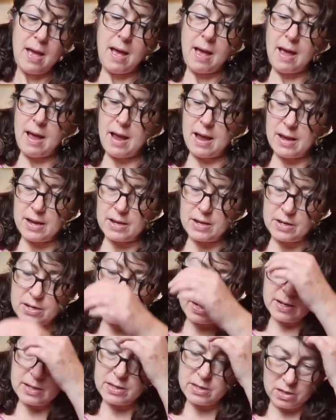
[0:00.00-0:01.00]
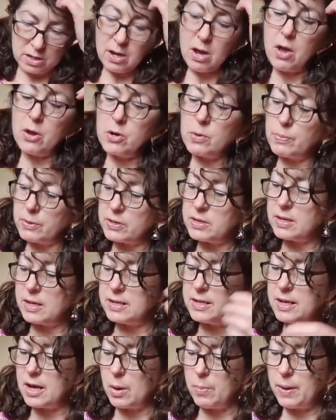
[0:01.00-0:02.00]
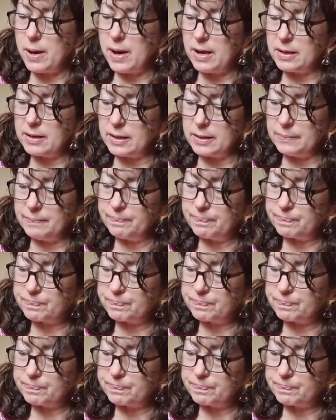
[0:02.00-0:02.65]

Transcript: And it's 100% alpaca.